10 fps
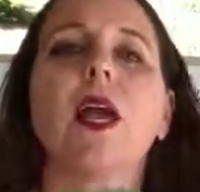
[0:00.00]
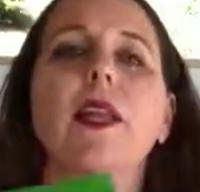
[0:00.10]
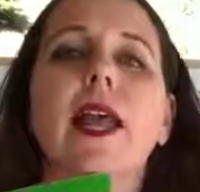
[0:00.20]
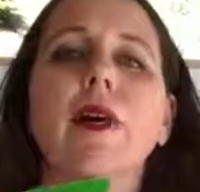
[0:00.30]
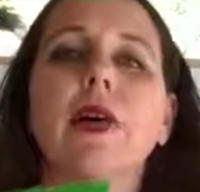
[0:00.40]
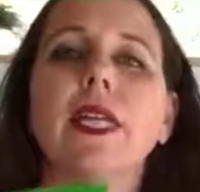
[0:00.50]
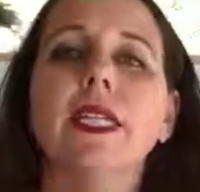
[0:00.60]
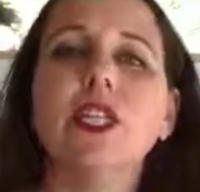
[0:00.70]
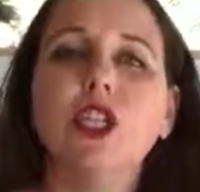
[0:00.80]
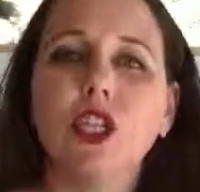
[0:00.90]
Now
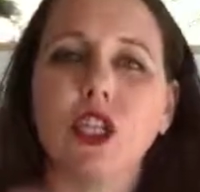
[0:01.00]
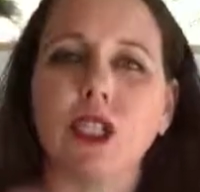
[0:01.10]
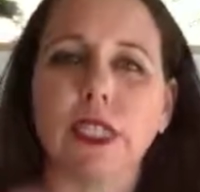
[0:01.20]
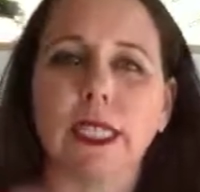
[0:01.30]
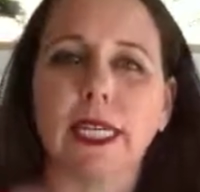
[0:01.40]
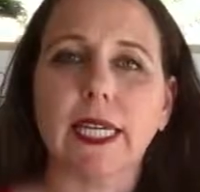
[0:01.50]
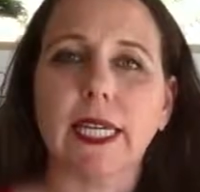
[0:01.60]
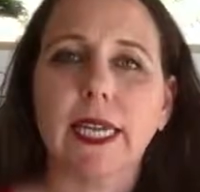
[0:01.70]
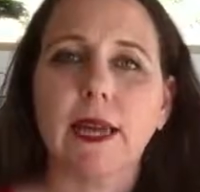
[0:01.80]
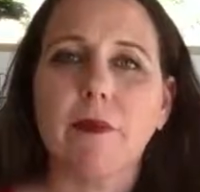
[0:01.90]
internally,
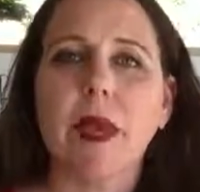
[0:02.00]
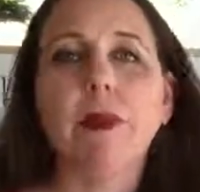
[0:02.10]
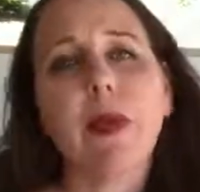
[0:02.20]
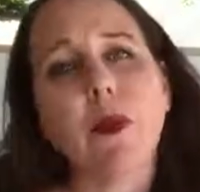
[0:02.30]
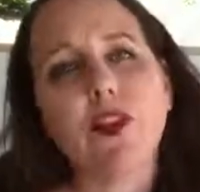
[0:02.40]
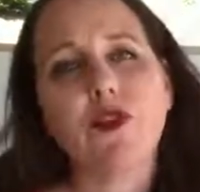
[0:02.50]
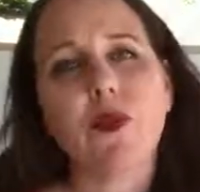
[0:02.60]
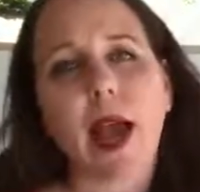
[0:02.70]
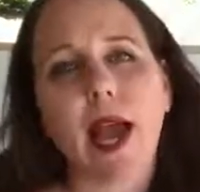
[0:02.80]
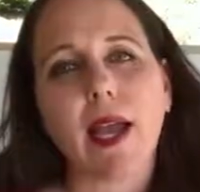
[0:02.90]
maybe I want to
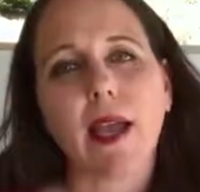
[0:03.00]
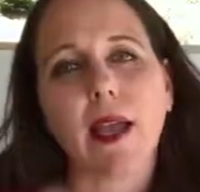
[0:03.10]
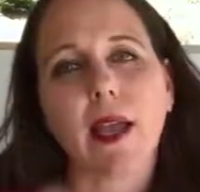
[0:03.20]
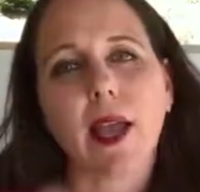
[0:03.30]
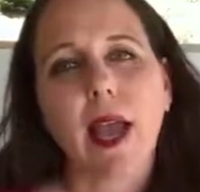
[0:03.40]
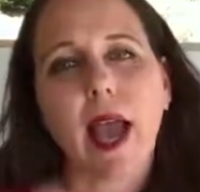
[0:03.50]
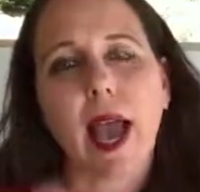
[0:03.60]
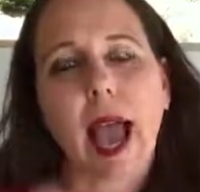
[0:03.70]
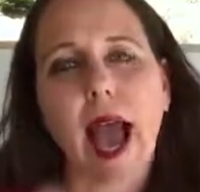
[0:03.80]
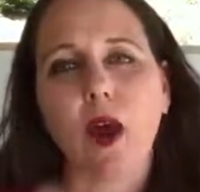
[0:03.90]
track
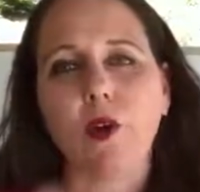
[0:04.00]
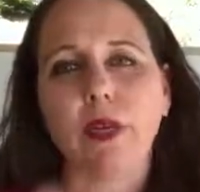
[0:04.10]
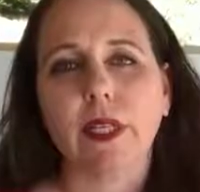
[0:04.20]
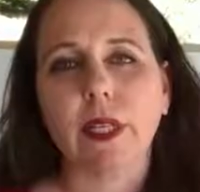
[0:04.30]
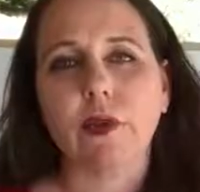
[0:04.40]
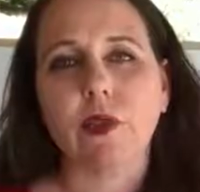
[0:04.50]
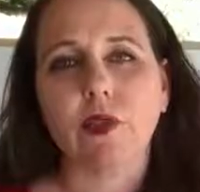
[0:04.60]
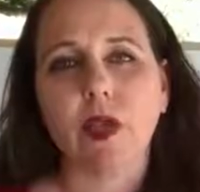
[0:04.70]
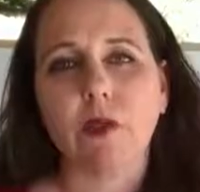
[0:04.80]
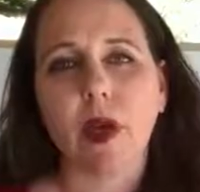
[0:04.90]
how quickly I'm
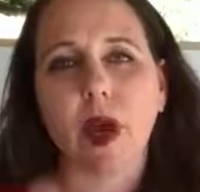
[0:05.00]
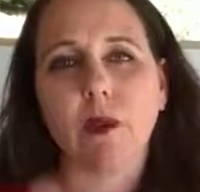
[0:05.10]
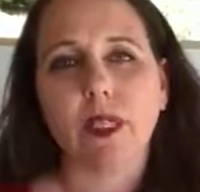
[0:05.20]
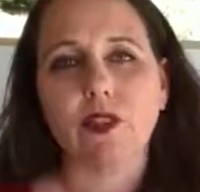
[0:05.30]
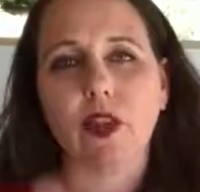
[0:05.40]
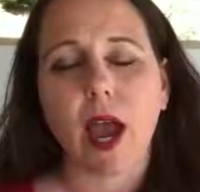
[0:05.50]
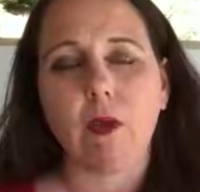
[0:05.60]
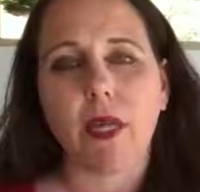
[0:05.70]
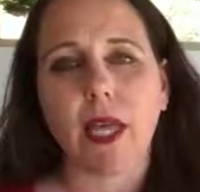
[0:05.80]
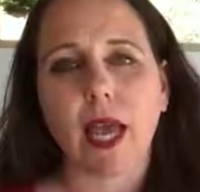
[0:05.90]
using up the almonds or how
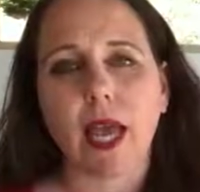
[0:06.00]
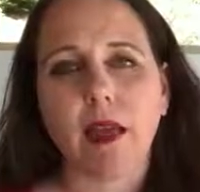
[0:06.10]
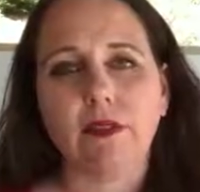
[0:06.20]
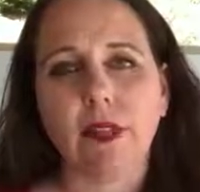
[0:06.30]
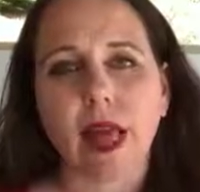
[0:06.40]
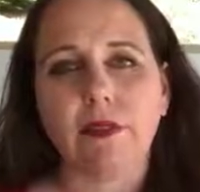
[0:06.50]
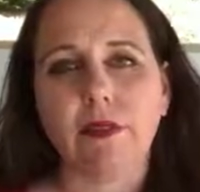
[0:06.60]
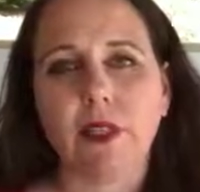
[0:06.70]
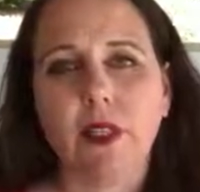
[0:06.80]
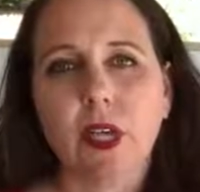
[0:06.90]
many I have
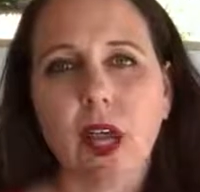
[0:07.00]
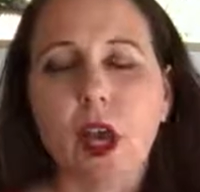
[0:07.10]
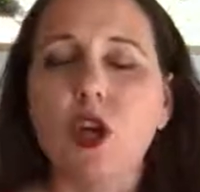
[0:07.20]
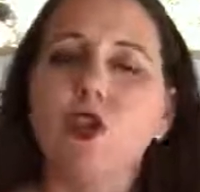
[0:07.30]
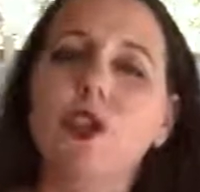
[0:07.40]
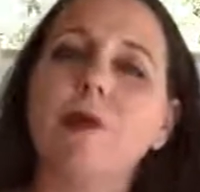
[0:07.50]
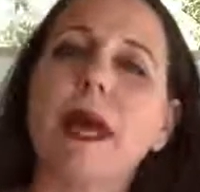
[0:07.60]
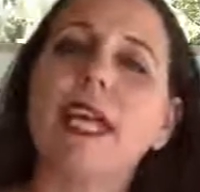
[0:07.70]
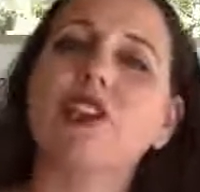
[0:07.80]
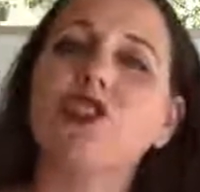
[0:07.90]
left. So
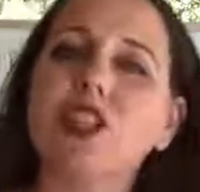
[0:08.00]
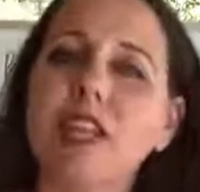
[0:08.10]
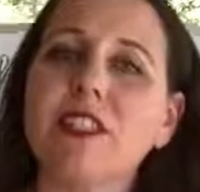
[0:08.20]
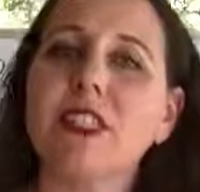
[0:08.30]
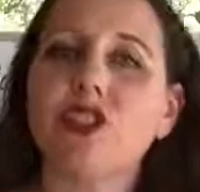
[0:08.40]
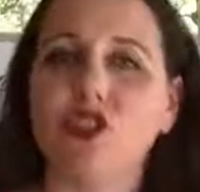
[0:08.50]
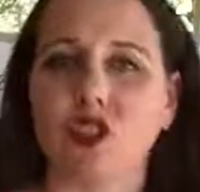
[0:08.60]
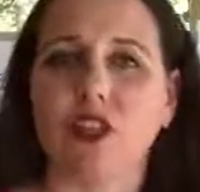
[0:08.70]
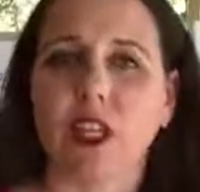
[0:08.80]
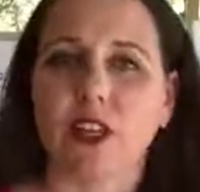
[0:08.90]
my adjusting
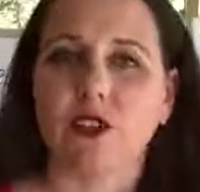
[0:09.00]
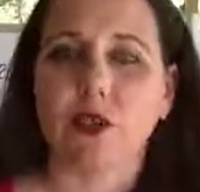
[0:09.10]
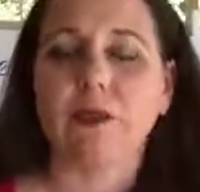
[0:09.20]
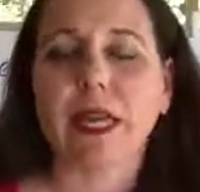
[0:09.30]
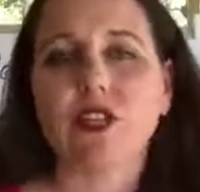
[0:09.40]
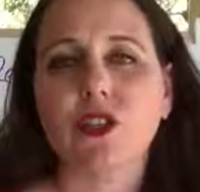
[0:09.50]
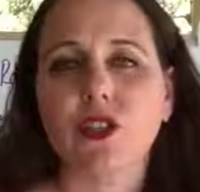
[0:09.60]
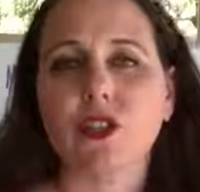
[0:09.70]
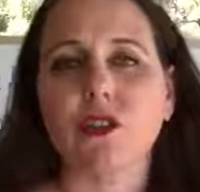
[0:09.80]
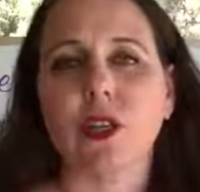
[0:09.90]
journal entry, my
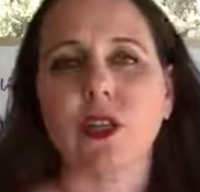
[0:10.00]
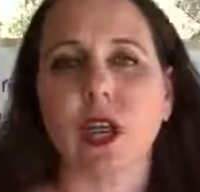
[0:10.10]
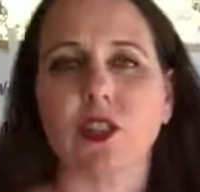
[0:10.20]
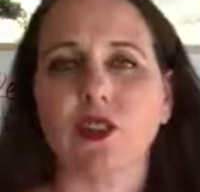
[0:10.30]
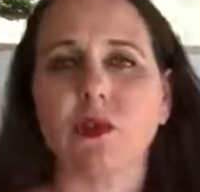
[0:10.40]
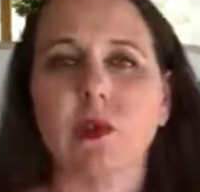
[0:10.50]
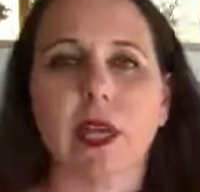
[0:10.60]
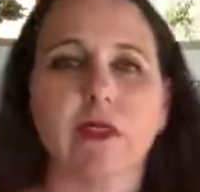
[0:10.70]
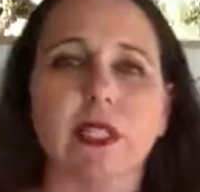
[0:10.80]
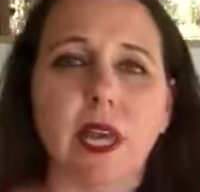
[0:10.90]
internal transaction would be
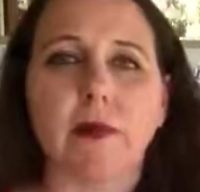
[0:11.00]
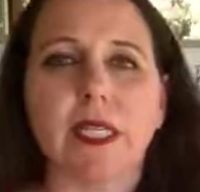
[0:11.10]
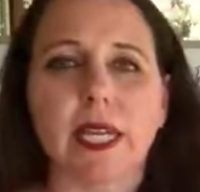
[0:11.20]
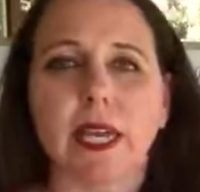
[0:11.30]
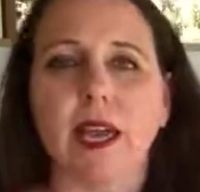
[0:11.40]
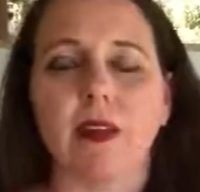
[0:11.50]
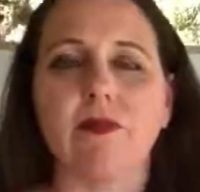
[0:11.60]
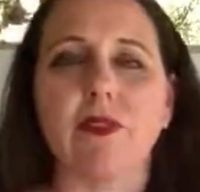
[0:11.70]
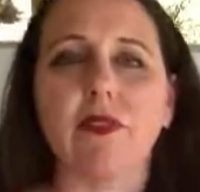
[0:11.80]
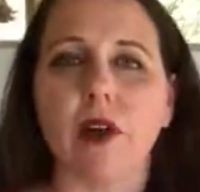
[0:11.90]
every time I take a
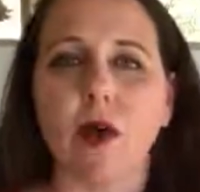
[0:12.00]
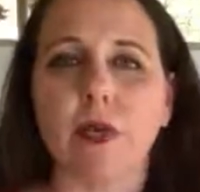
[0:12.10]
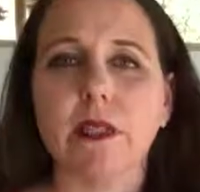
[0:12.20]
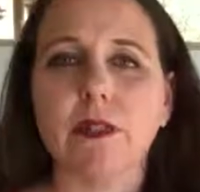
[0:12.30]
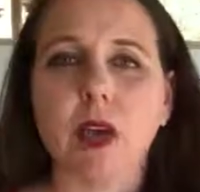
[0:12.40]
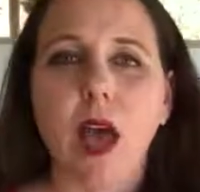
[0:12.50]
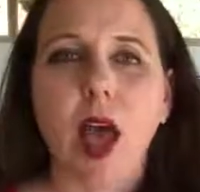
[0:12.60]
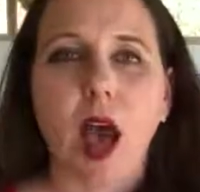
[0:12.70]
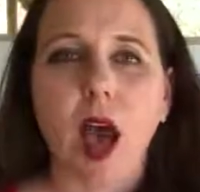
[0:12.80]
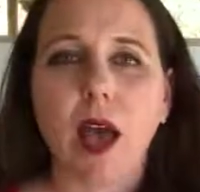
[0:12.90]
handful of almonds,
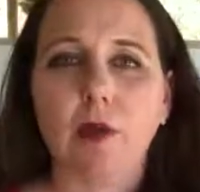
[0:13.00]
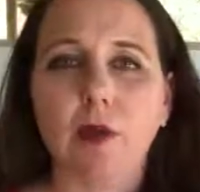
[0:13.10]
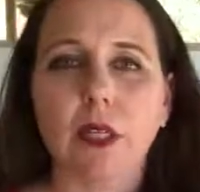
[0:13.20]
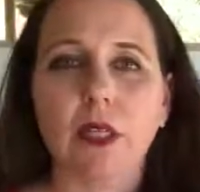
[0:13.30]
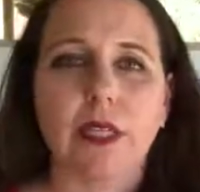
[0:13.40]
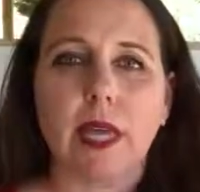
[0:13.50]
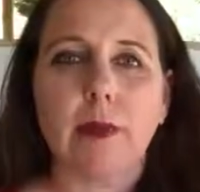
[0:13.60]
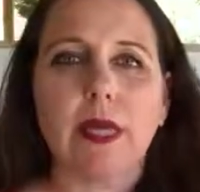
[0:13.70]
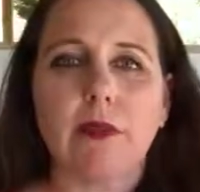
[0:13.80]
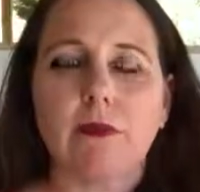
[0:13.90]
I would
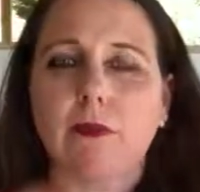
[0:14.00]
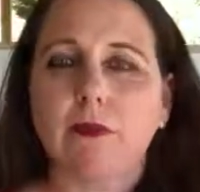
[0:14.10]
debit